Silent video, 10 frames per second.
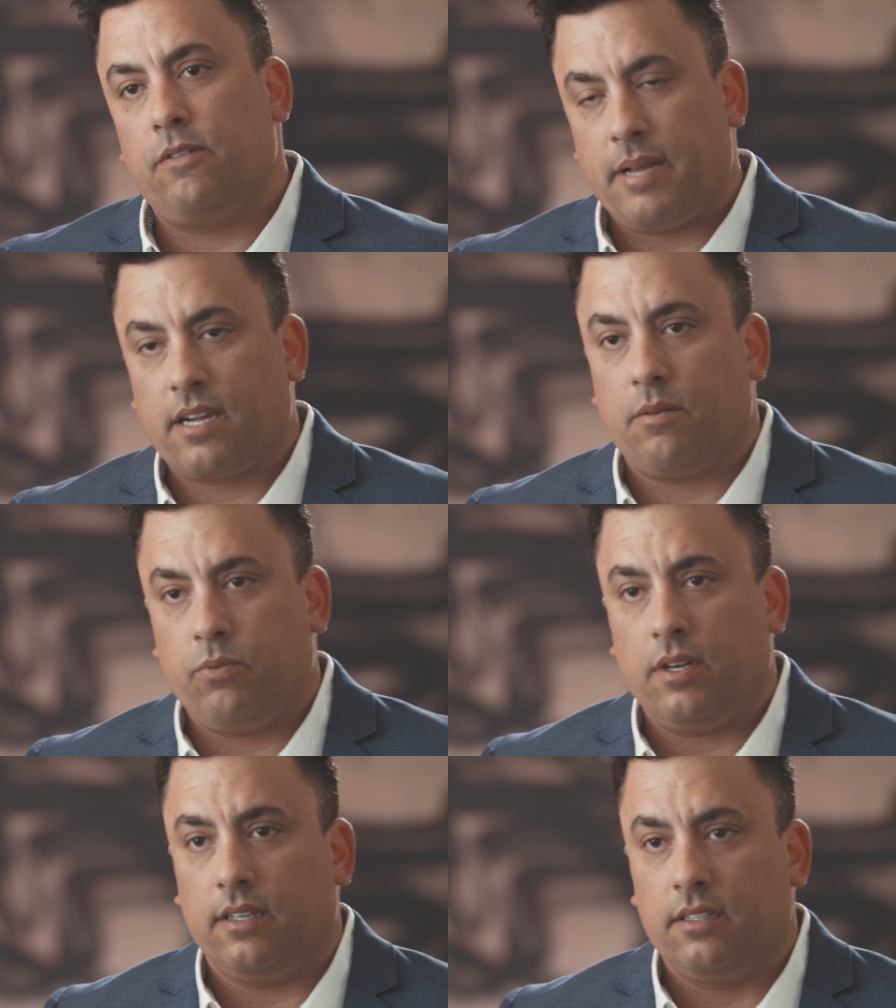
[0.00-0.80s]
back
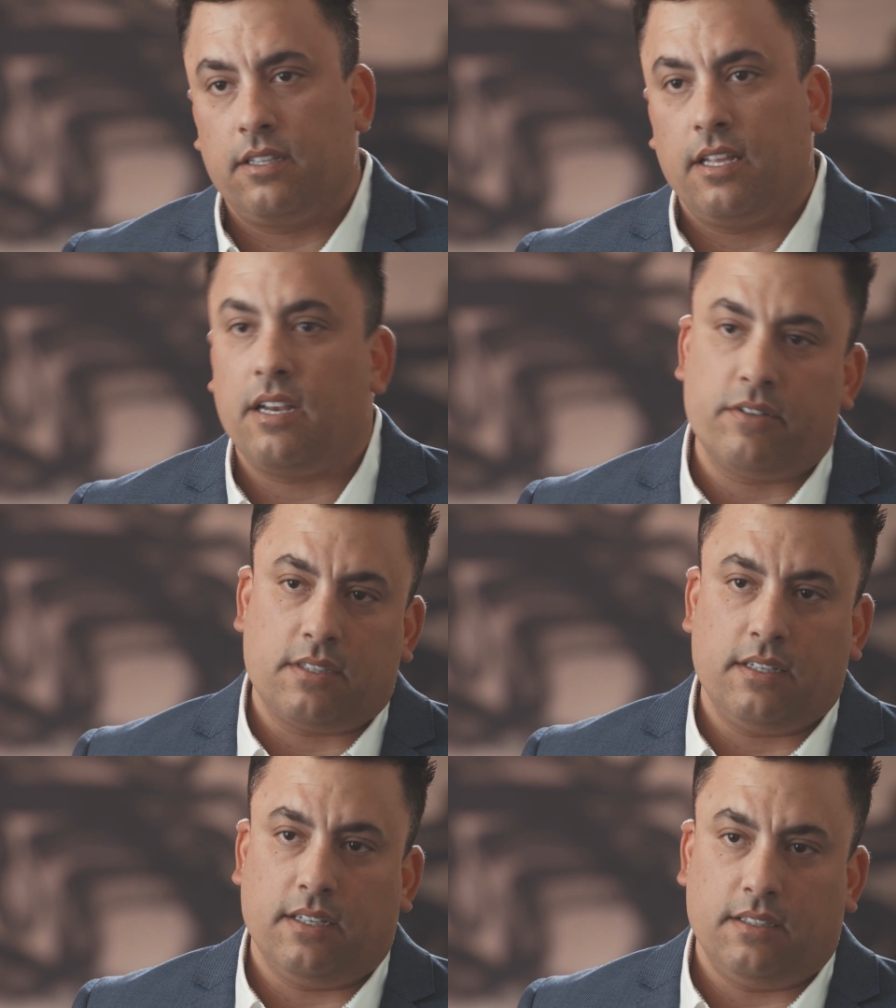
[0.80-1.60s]
up one. They never
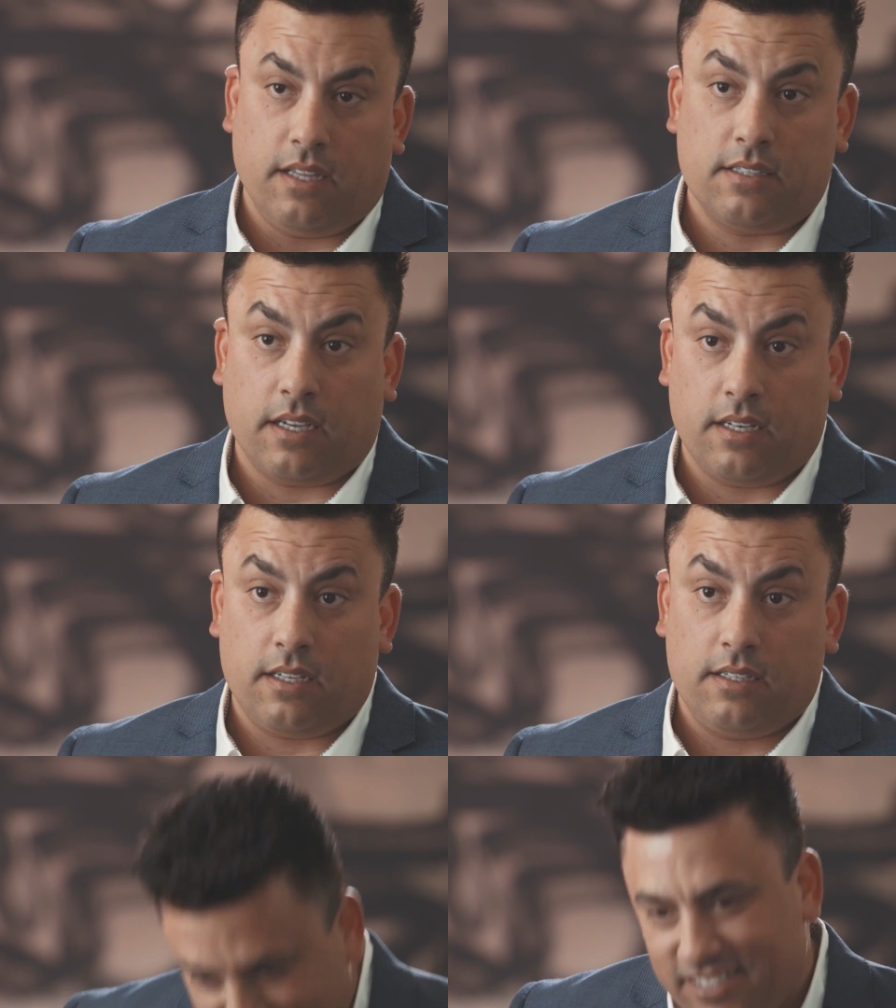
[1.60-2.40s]
signed it. Did they sign
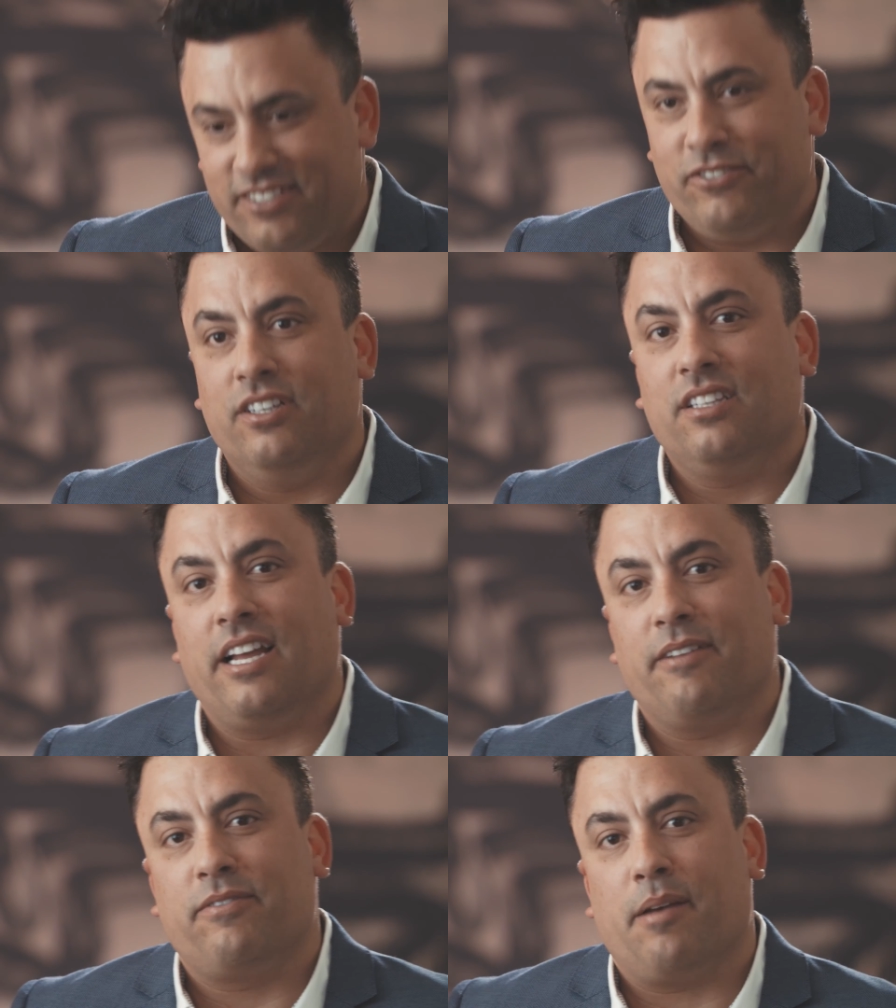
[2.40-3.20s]
it? Real
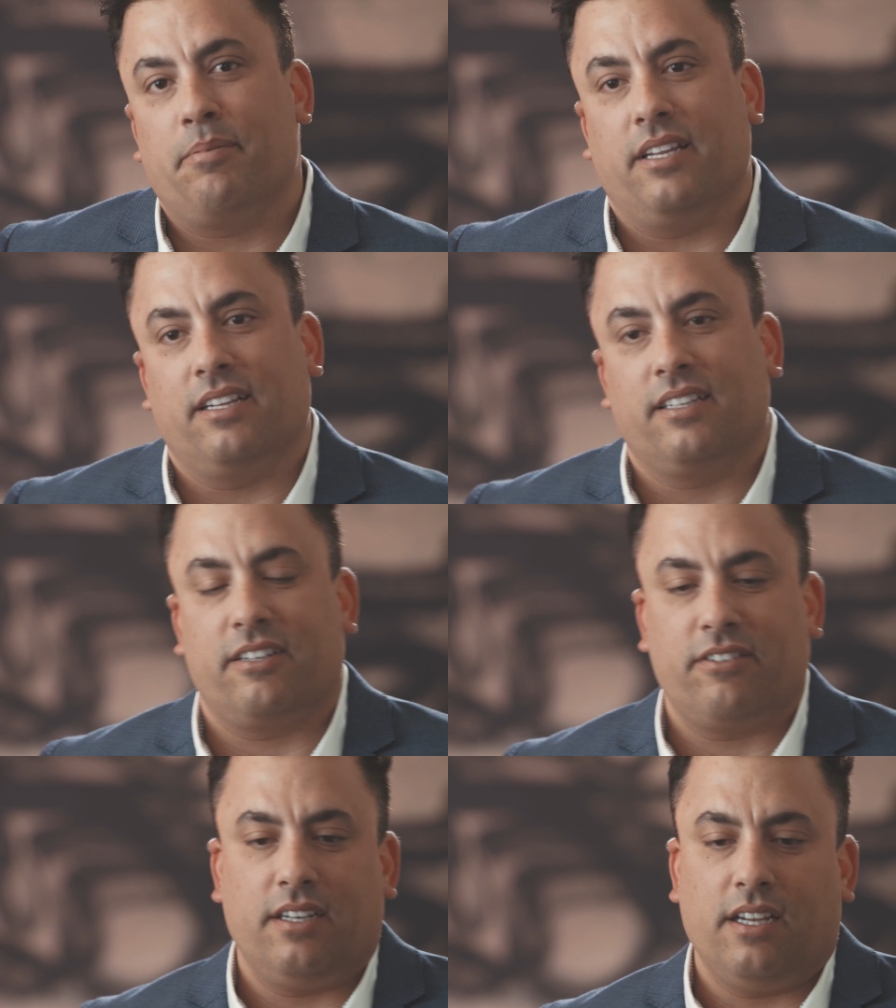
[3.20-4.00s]
life happening
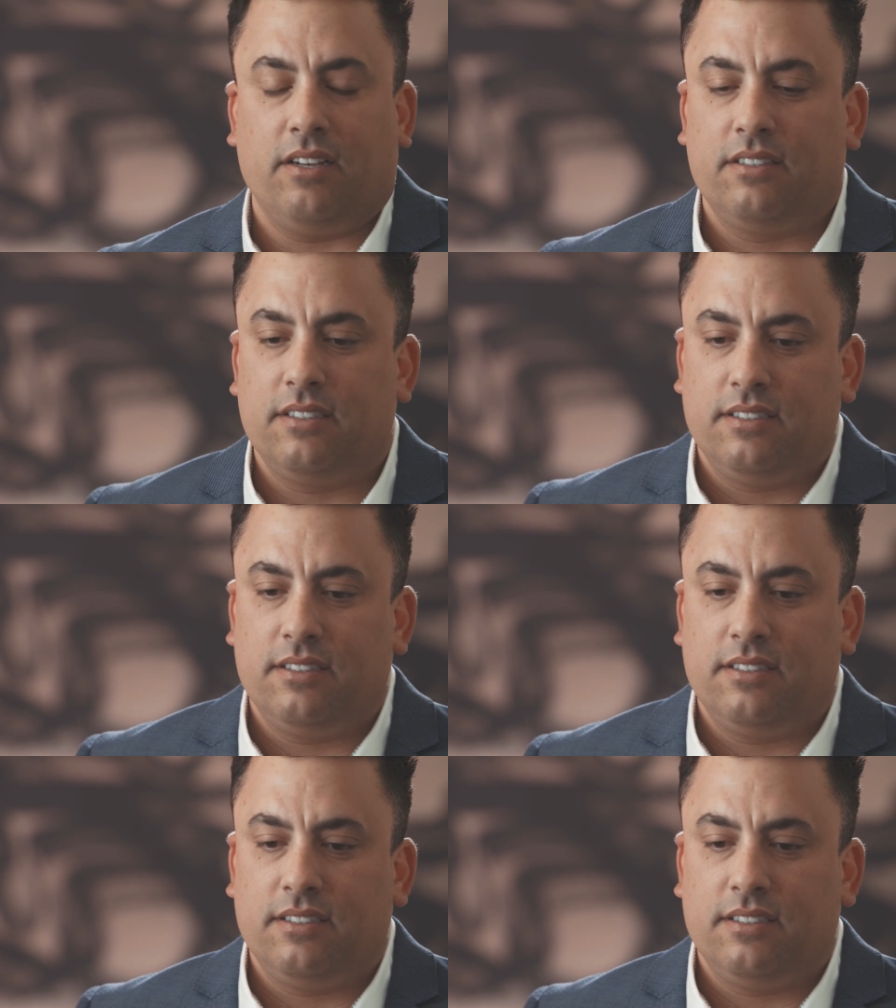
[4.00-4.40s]
like right now.